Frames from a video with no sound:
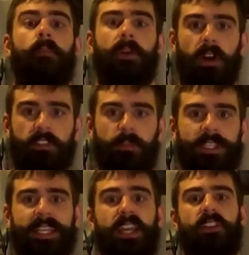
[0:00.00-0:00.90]
But
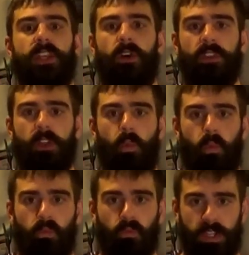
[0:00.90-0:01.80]
ultimately, the
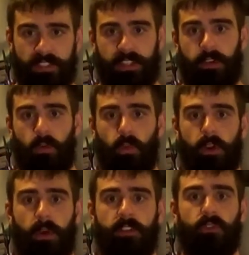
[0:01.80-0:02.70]
only reason we're
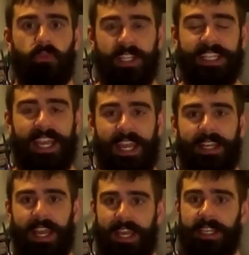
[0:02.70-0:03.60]
going to
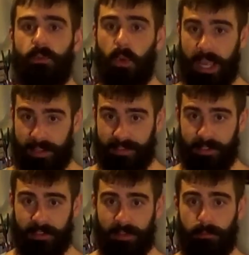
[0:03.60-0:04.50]
regain any weight